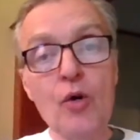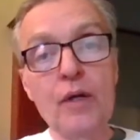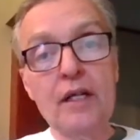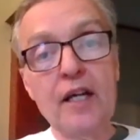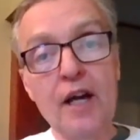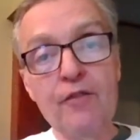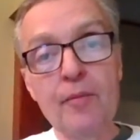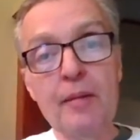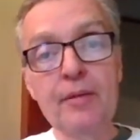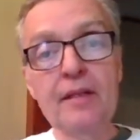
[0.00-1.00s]
who can care
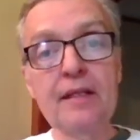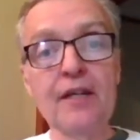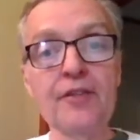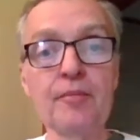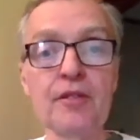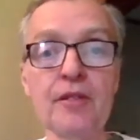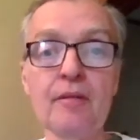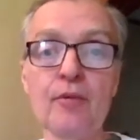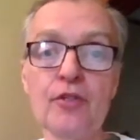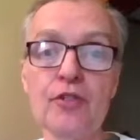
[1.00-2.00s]
for people and get them to
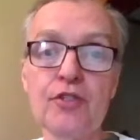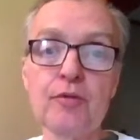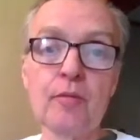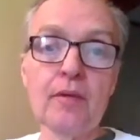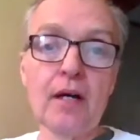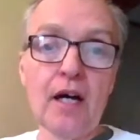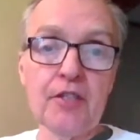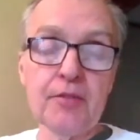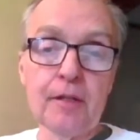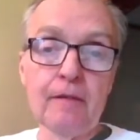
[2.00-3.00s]
the emergency room in the
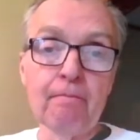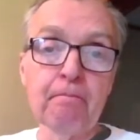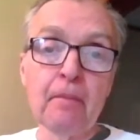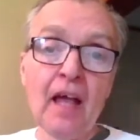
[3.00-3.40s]
hospital.